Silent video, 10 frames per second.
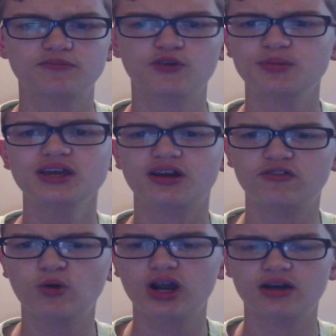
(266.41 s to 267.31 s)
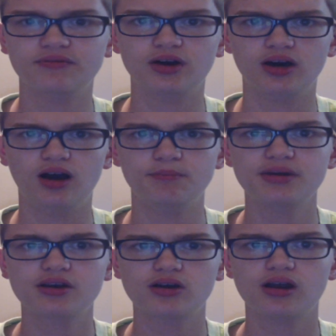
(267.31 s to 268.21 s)
for being a fork of a
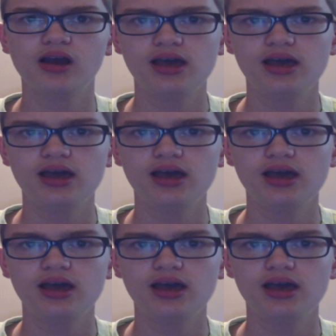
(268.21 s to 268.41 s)
bigger